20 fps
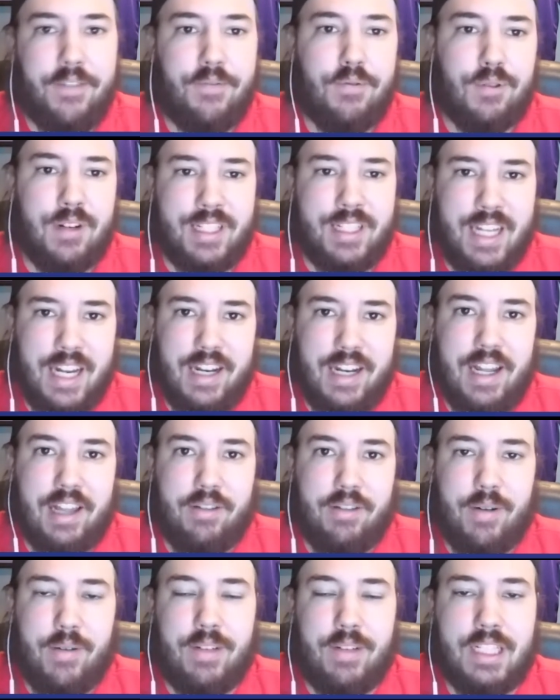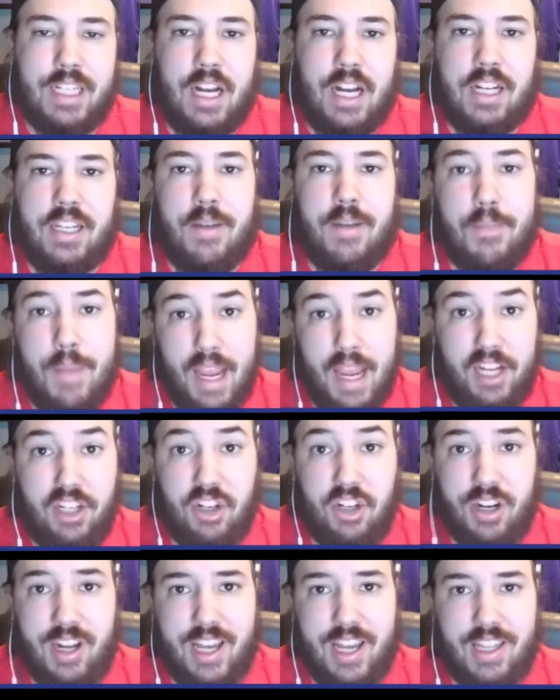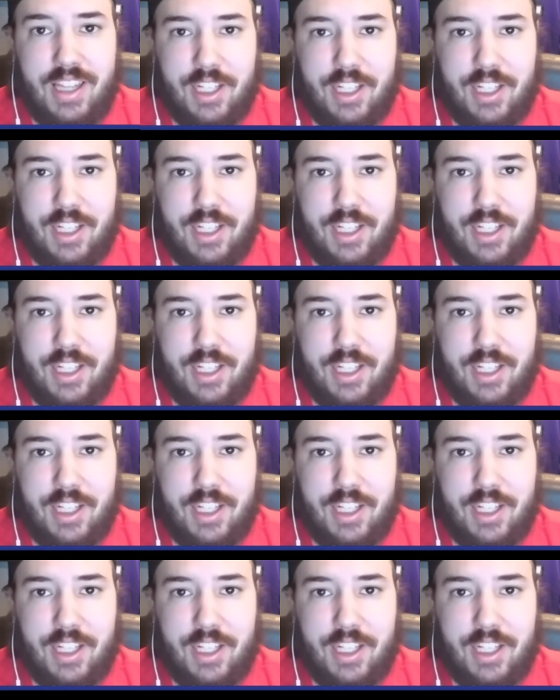If you want to see the daily Ravens content, make sure to hit